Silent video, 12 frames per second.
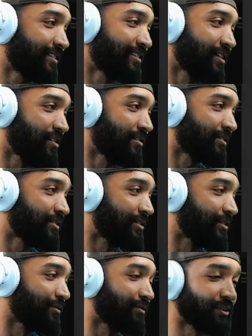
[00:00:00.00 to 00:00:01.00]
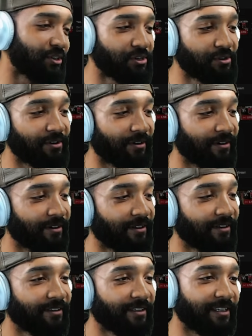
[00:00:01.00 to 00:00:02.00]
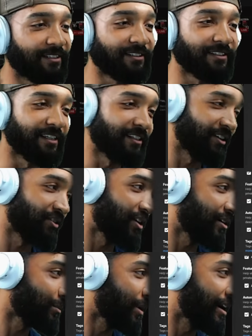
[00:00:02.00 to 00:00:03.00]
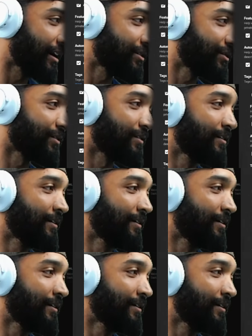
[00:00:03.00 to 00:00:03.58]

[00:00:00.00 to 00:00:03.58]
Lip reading: song to you for sure. It's a song by Icer.